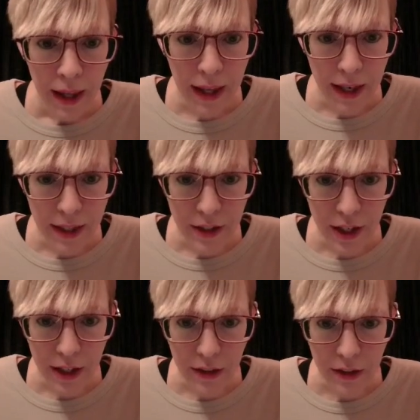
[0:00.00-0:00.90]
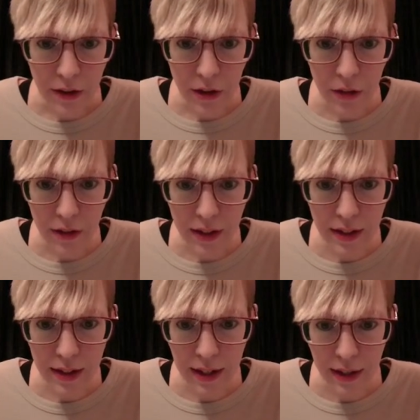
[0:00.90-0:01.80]
and I check the
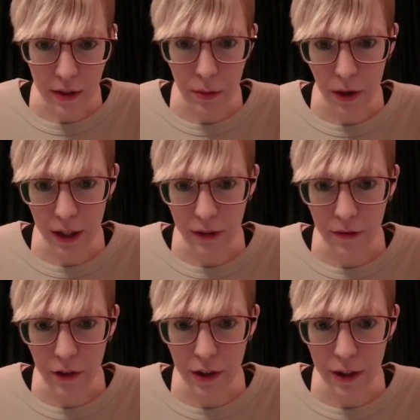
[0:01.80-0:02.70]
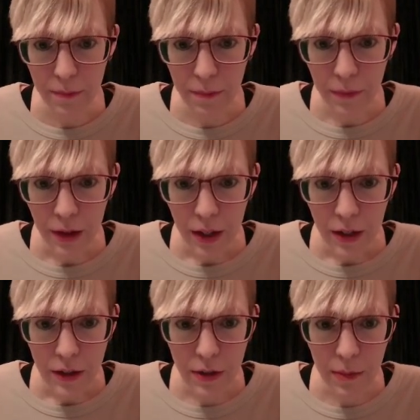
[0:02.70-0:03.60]
service, and here's where I convert it
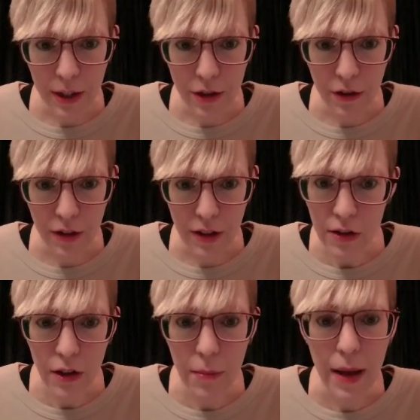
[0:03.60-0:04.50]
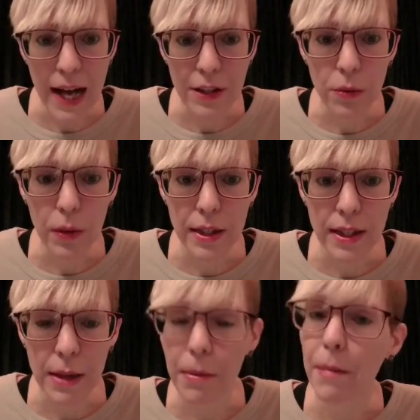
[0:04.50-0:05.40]
to make sure that it's going to match
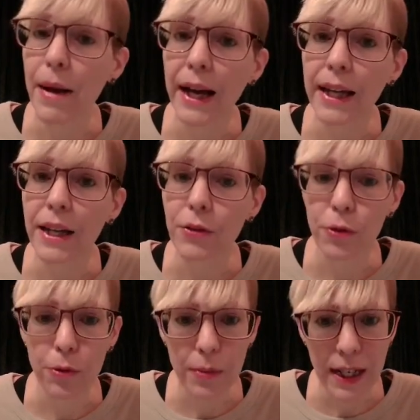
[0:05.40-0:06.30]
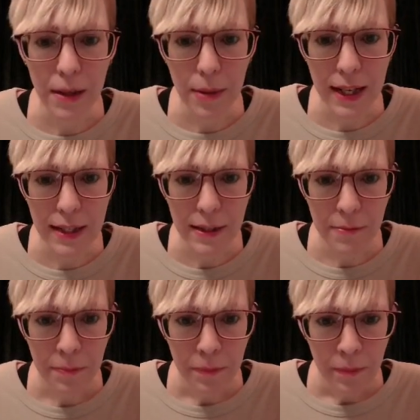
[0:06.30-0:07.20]
what's in my backend room database.
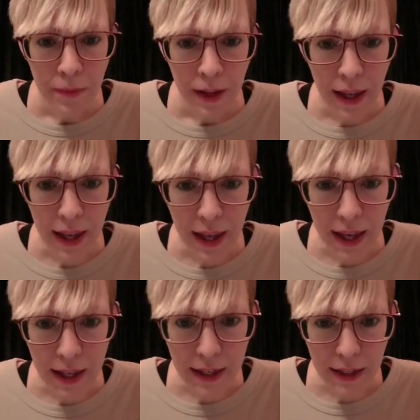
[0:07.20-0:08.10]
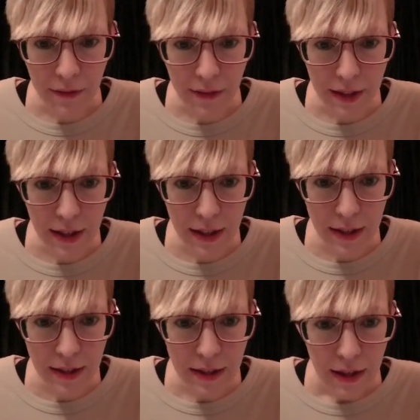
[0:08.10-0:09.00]
And if it
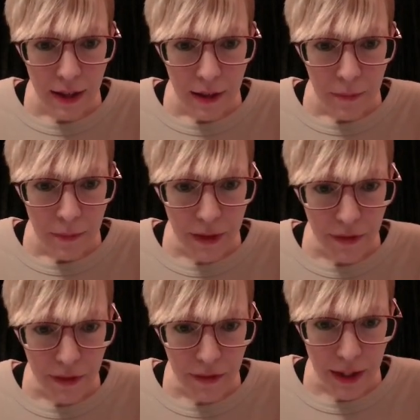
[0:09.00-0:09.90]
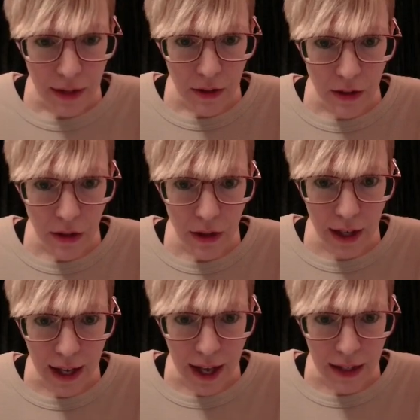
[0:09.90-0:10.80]
does, if everything looks
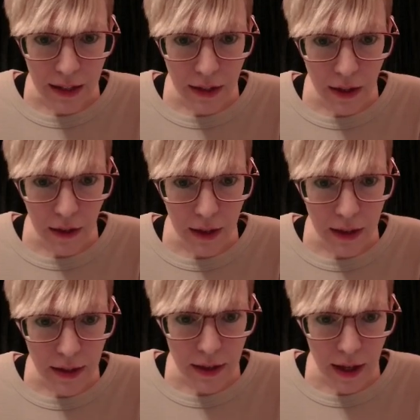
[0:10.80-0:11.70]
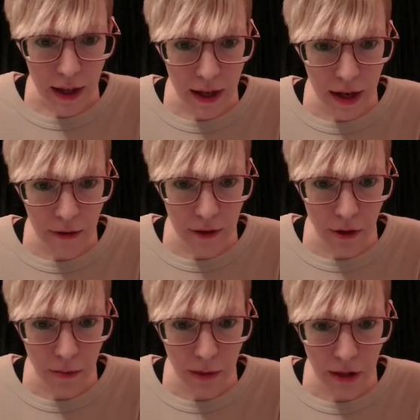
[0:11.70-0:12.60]
good, I add it to the list and I
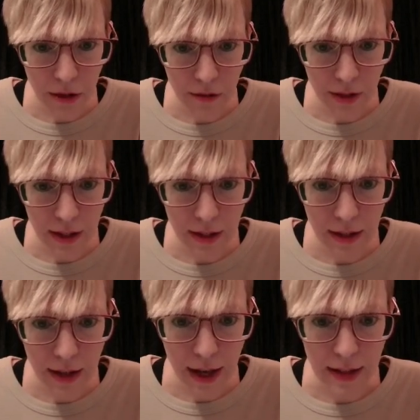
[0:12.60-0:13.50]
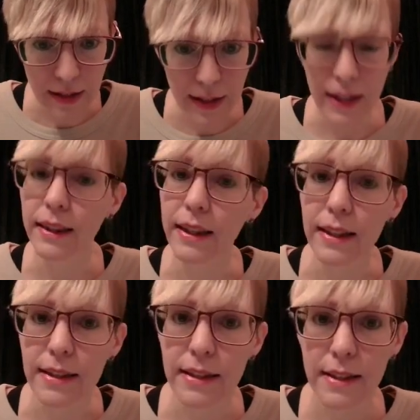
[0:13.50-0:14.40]
return my services as a
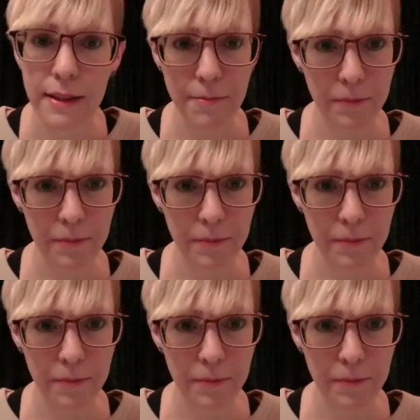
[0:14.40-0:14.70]
list.